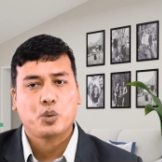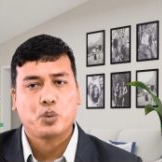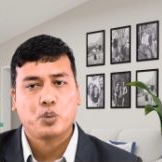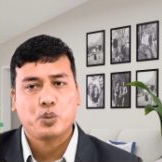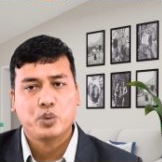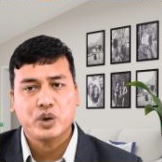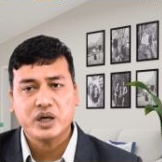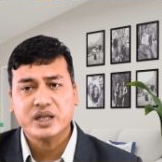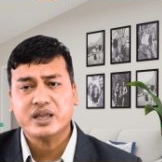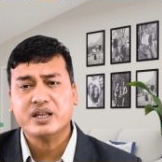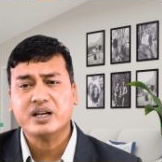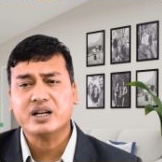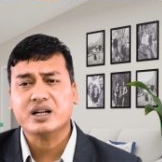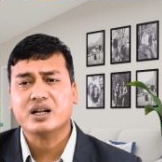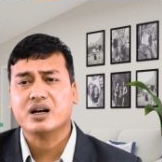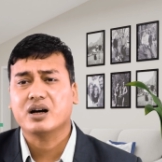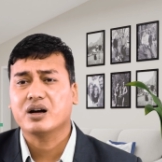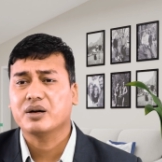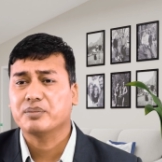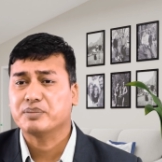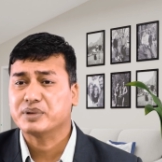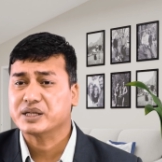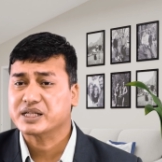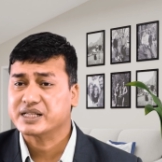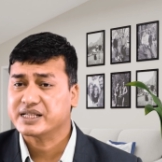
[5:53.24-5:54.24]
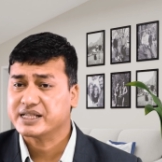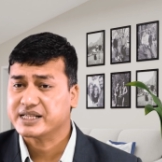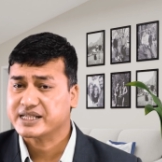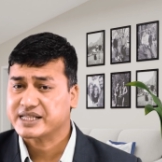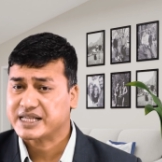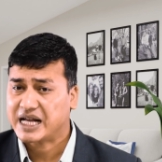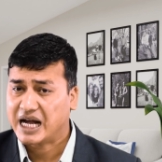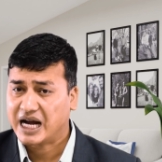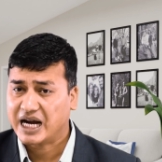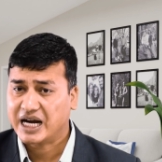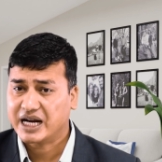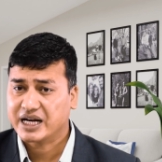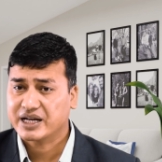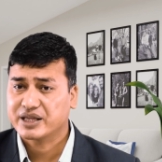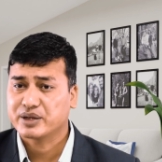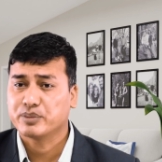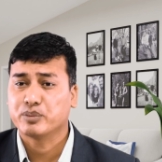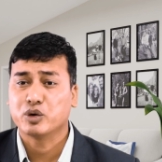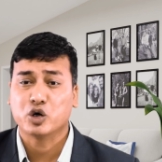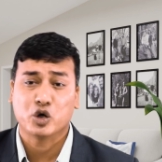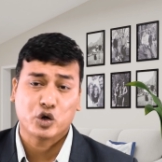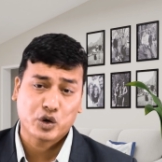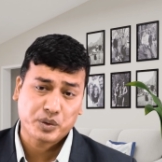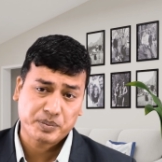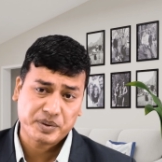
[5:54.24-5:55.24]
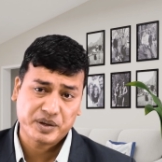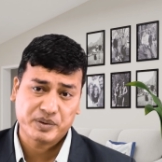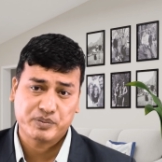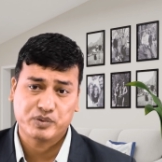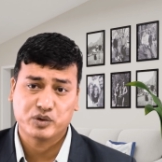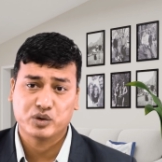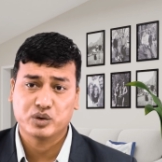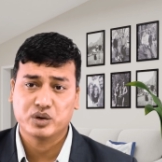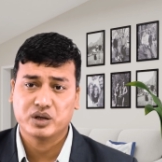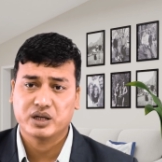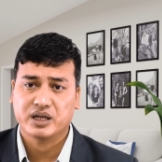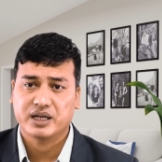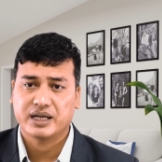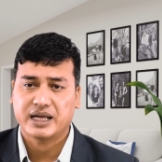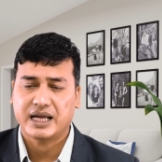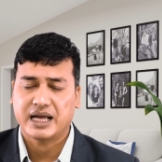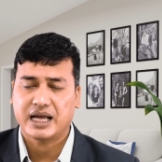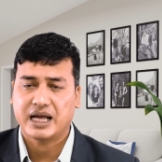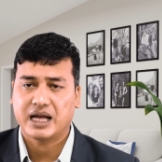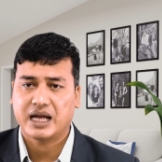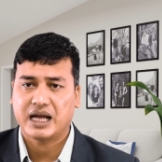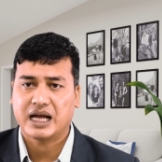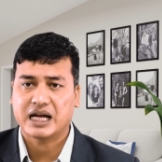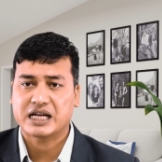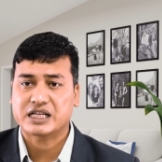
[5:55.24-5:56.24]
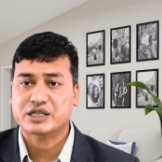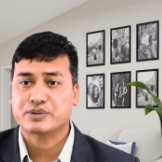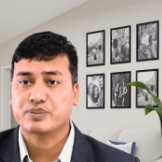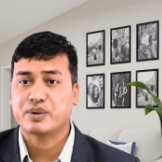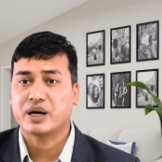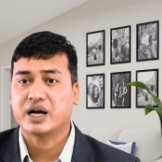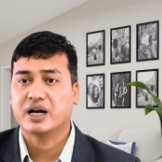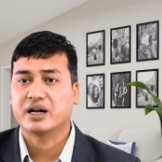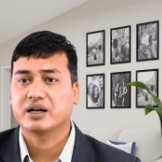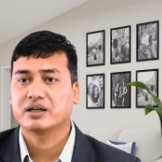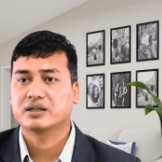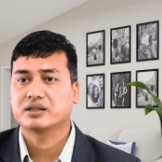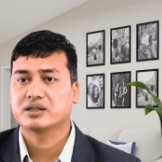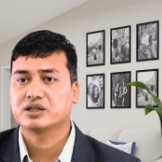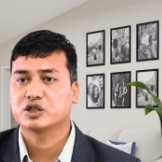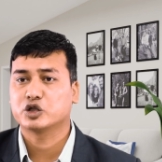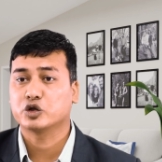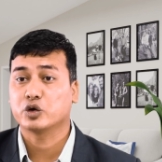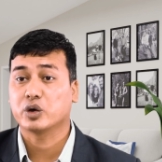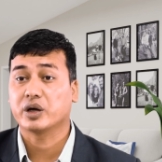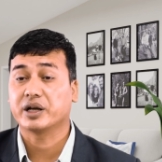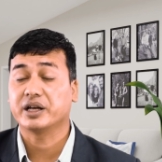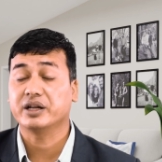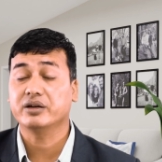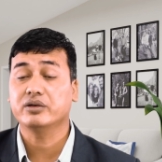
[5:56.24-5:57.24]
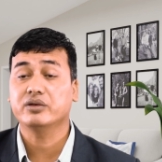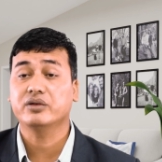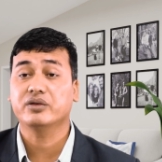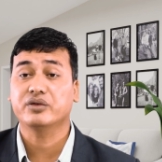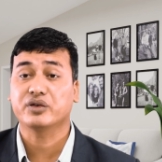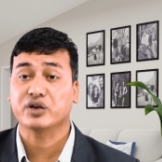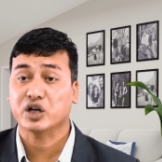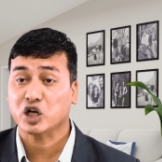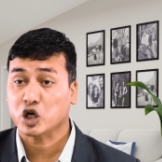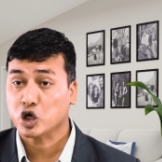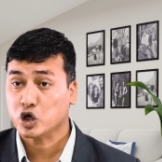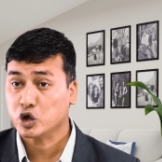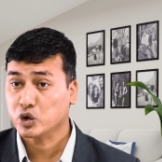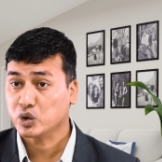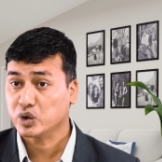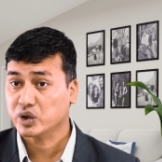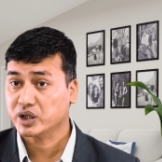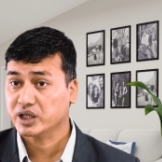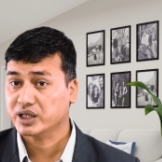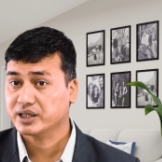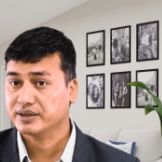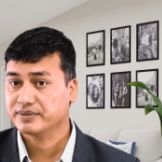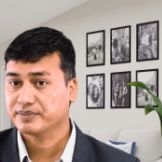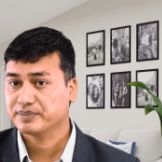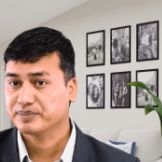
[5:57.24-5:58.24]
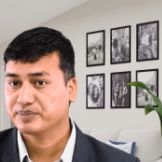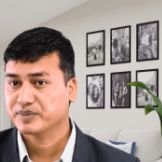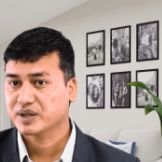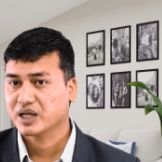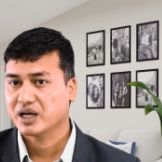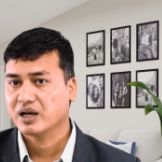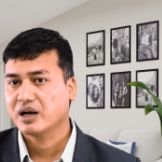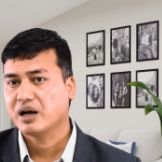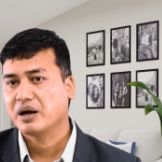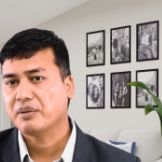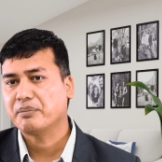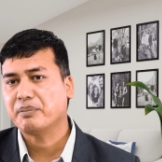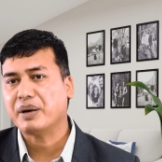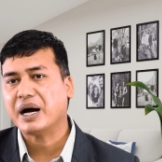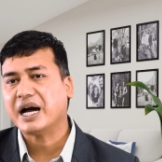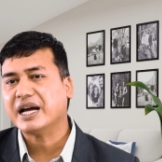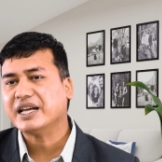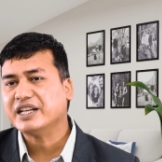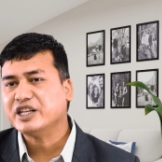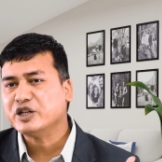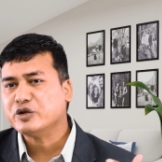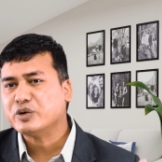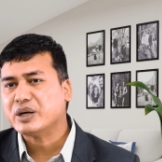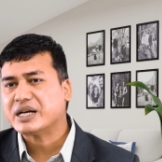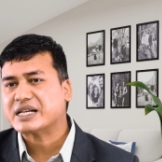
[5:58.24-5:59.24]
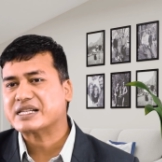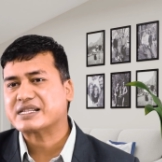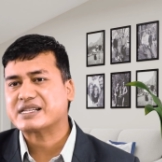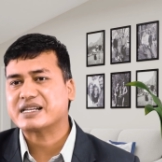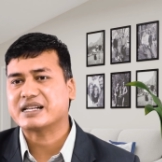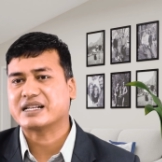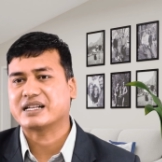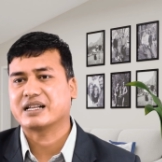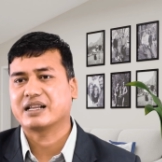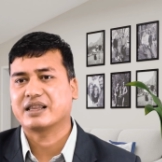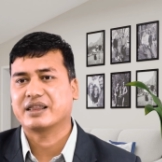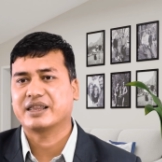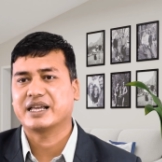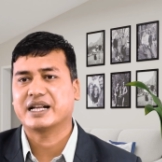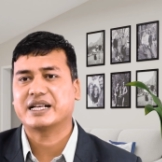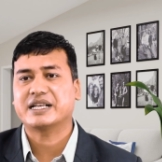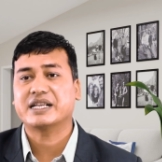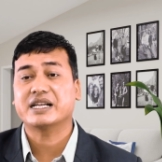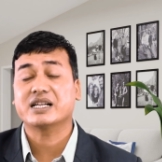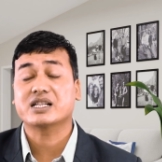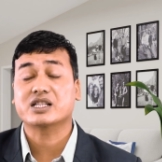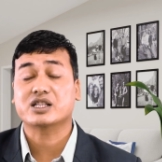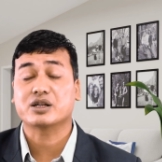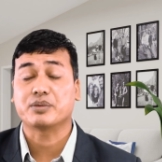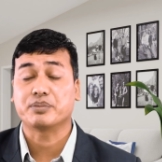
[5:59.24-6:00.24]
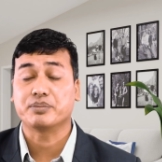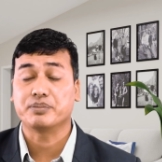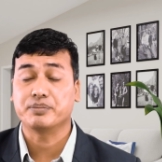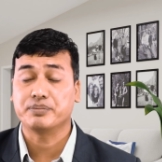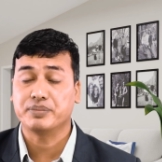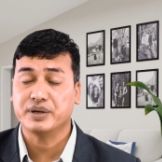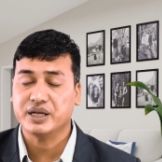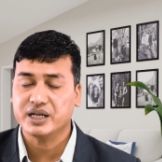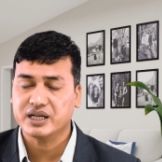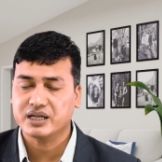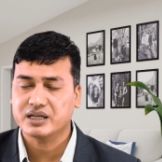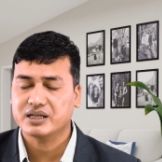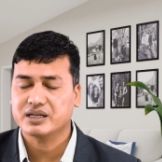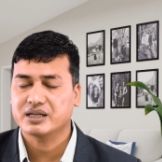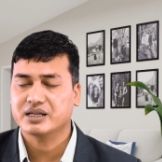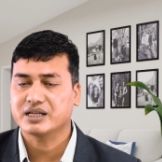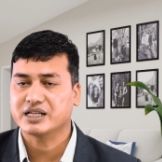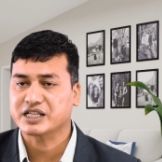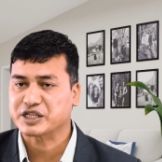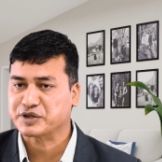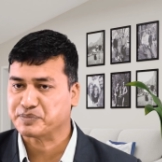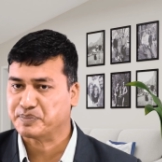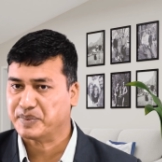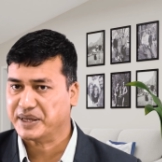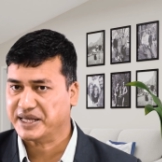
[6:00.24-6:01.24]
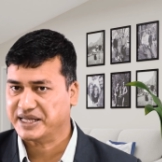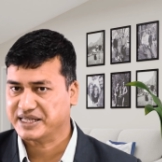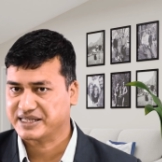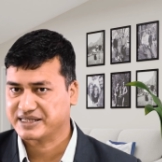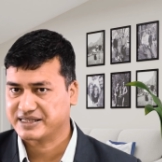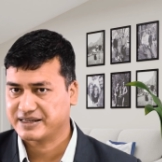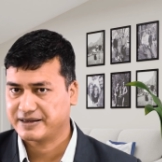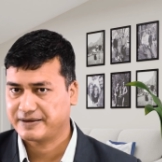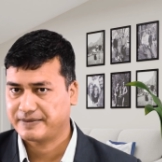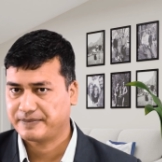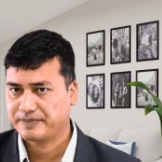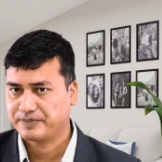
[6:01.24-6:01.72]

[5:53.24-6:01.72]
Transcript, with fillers: Whether a business hire the more people, expand to a new floor, buy new asset that takes a big space.